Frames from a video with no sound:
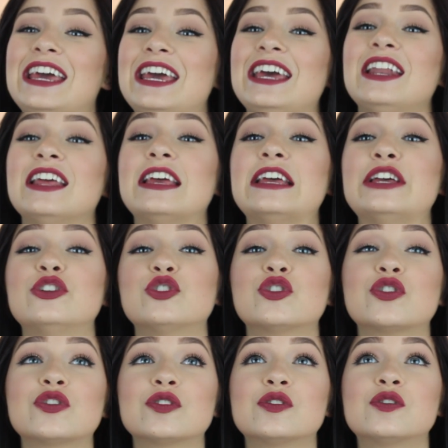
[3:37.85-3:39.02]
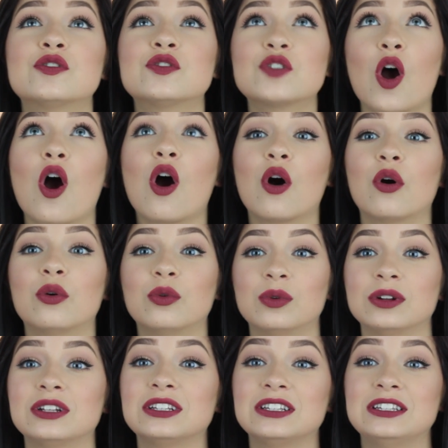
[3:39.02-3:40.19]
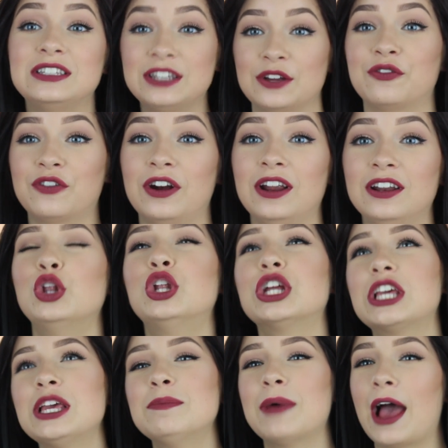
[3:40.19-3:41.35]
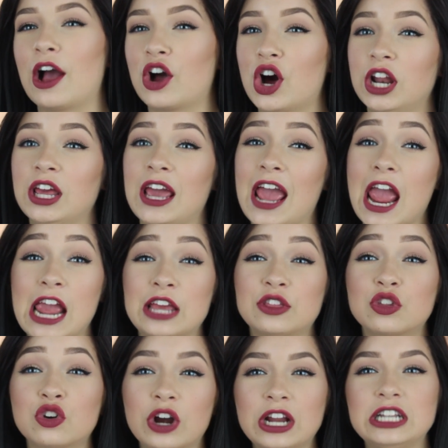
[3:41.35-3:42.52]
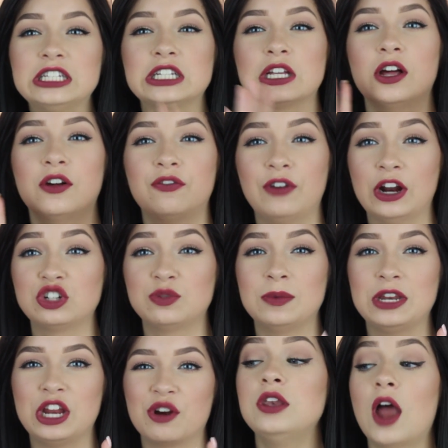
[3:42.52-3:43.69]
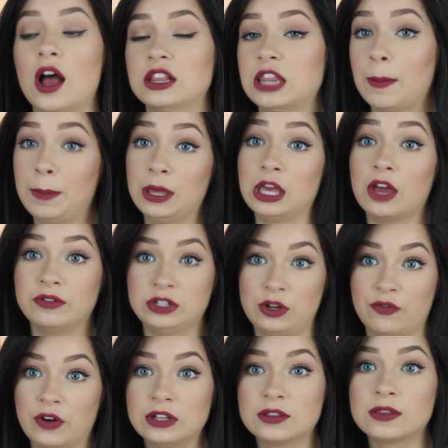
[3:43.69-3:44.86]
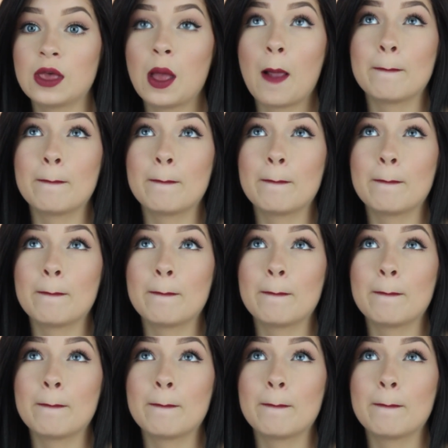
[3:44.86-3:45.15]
It is so different. Looking back on it, eighth grade to freshman year, not that big of a difference.